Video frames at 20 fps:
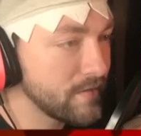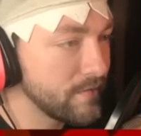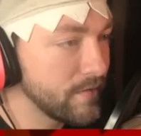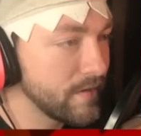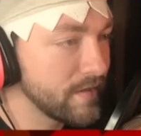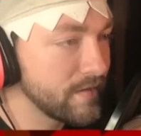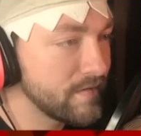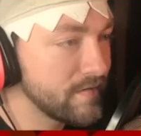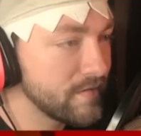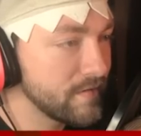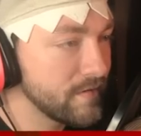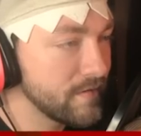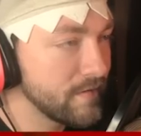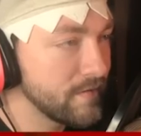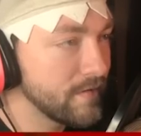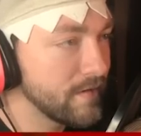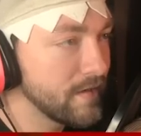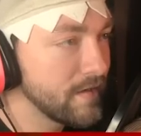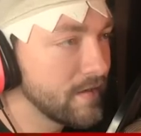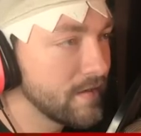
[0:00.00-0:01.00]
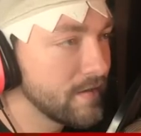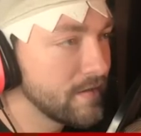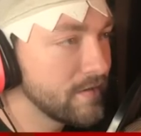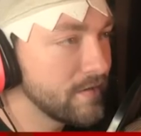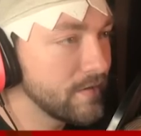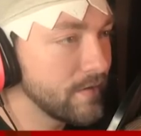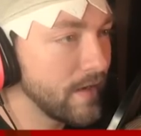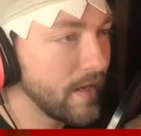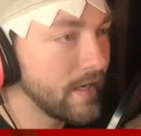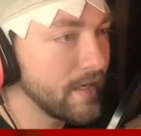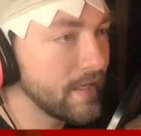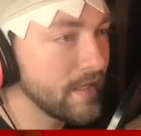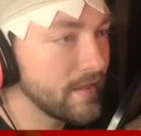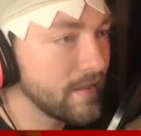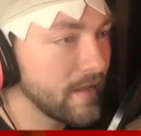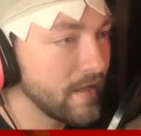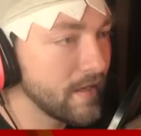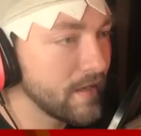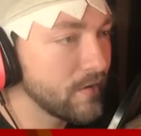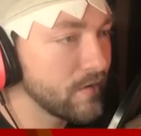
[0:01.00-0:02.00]
going to do
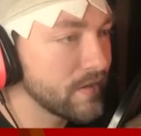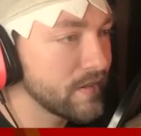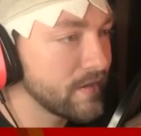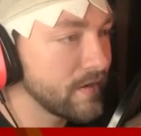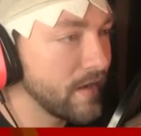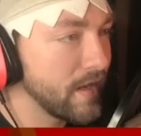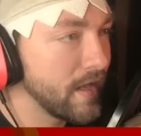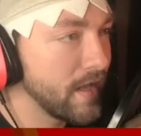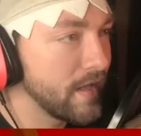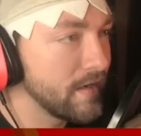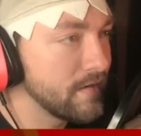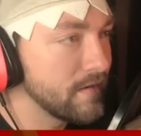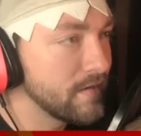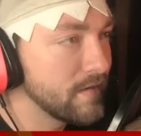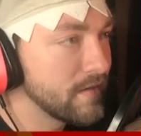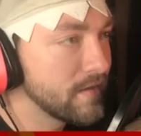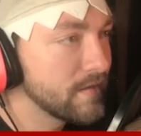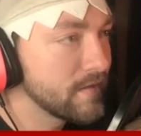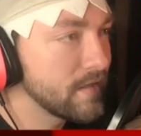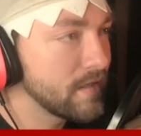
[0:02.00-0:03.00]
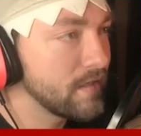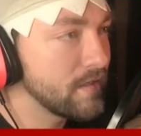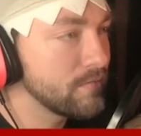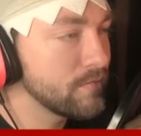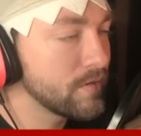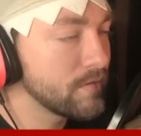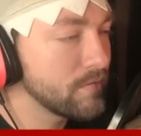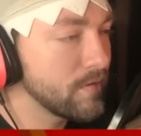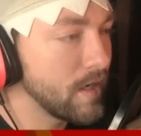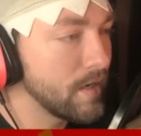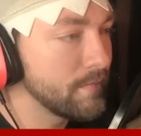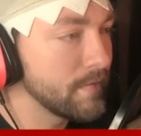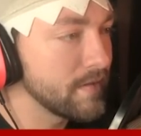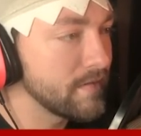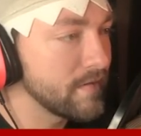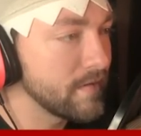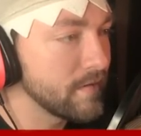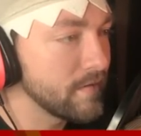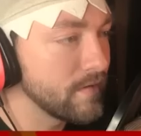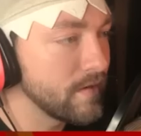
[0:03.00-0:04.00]
anything with your head that you wouldn't want me
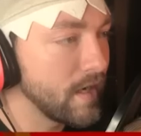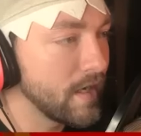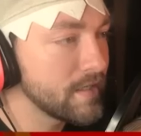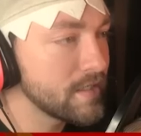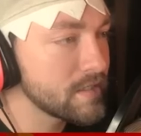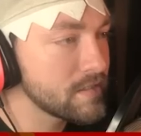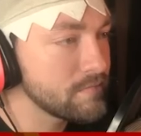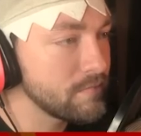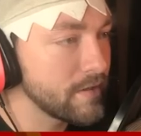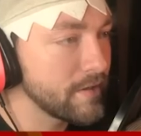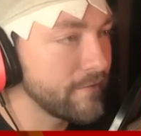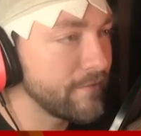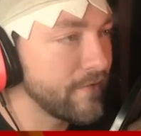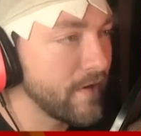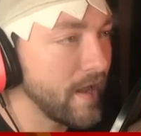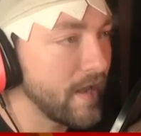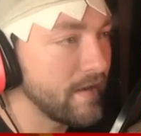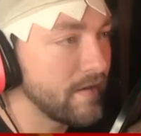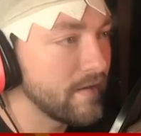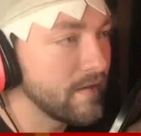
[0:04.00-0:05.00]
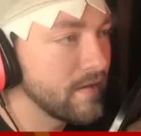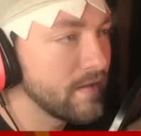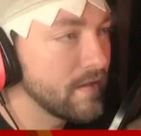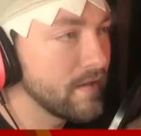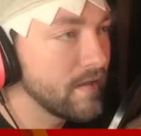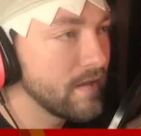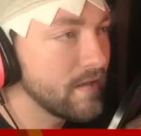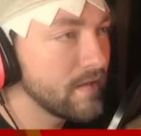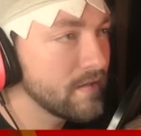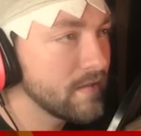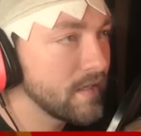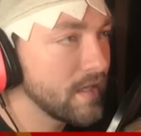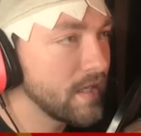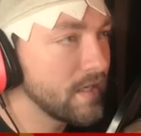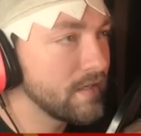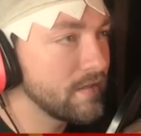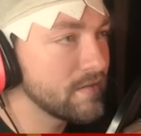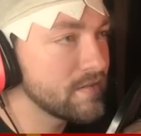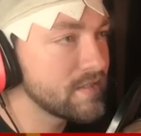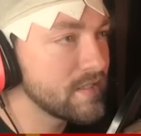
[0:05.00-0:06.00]
to. I just want a friend.
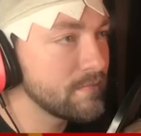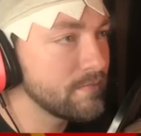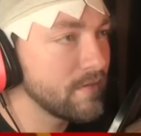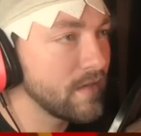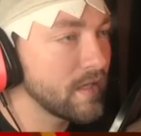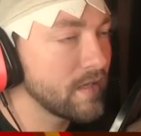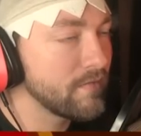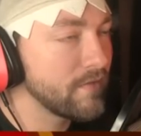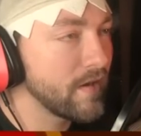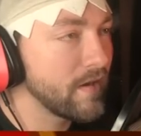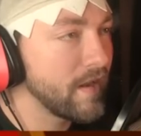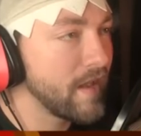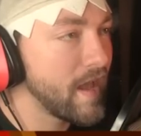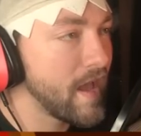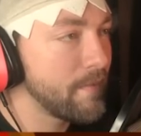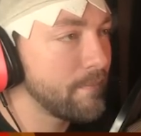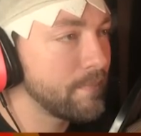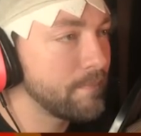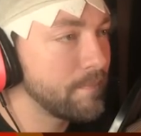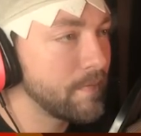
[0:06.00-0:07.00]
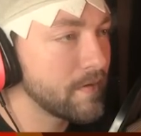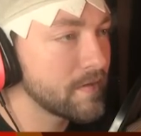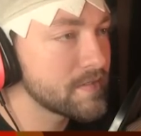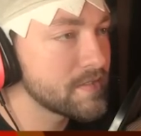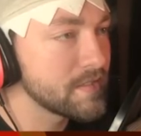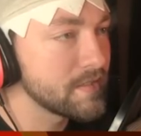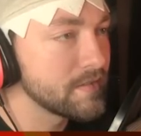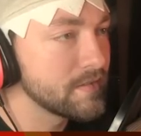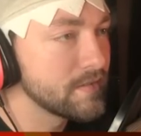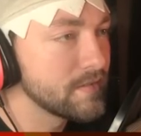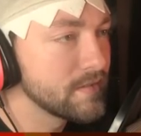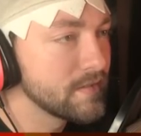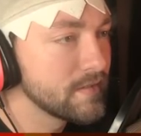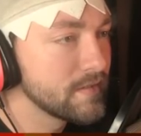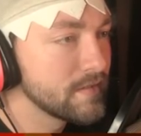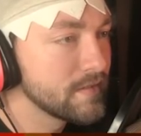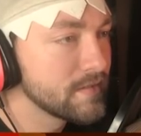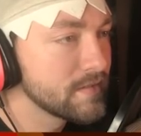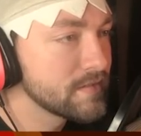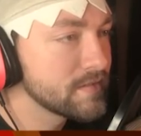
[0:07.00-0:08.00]
And you seem like a very happy person.
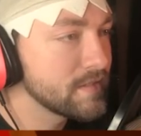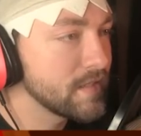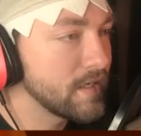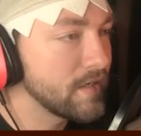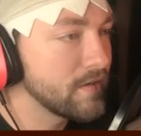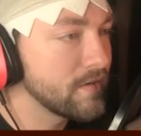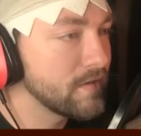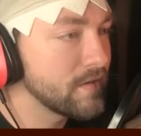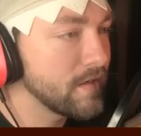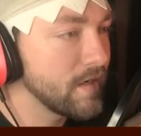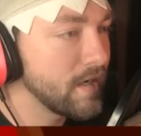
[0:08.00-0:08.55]
So